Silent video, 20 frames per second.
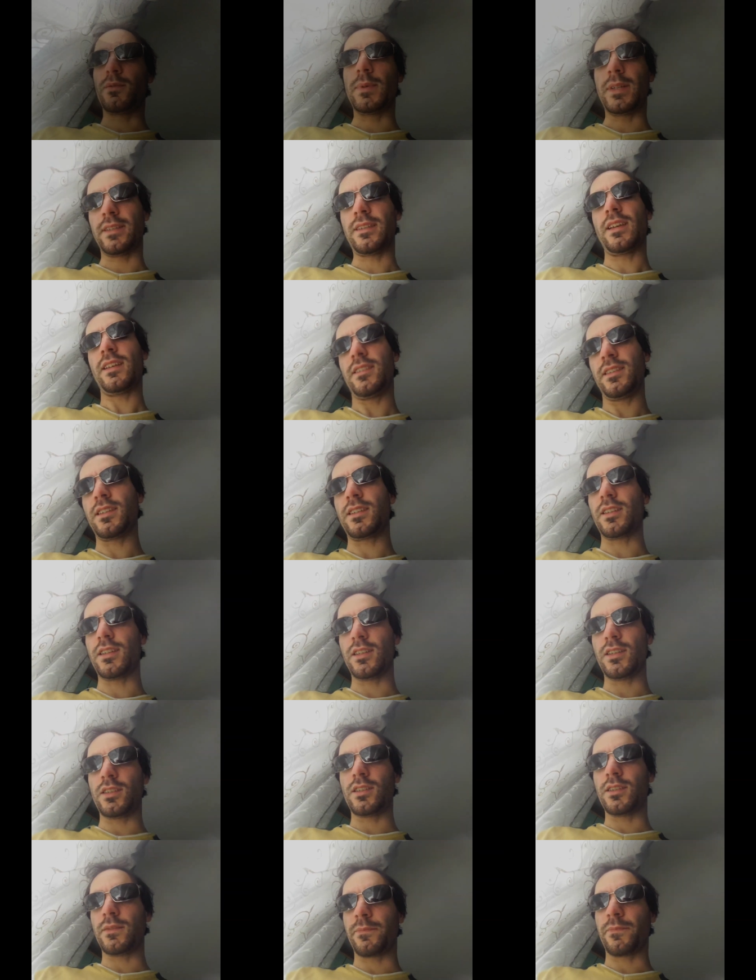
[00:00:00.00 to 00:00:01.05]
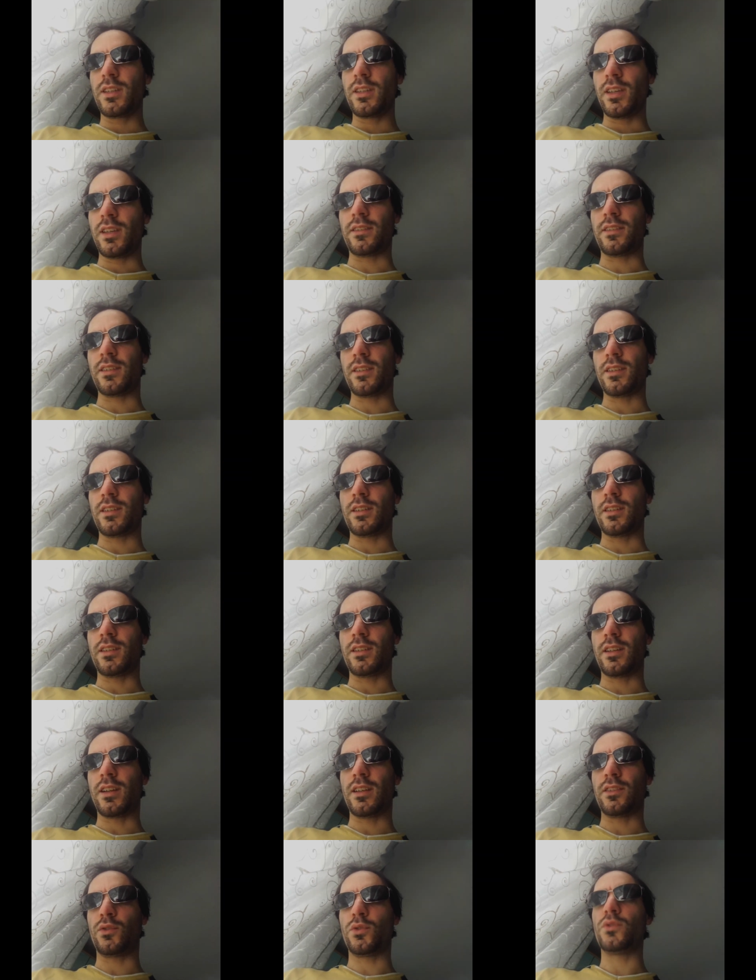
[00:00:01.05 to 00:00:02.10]
Or better, I think, uh, yes,
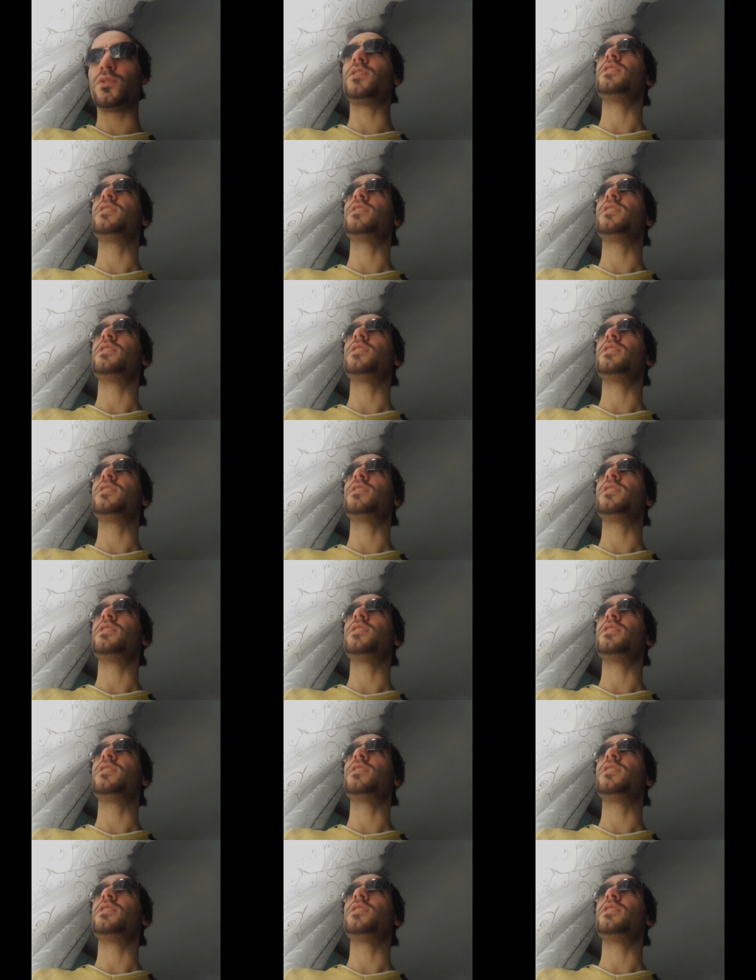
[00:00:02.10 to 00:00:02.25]
uh, as you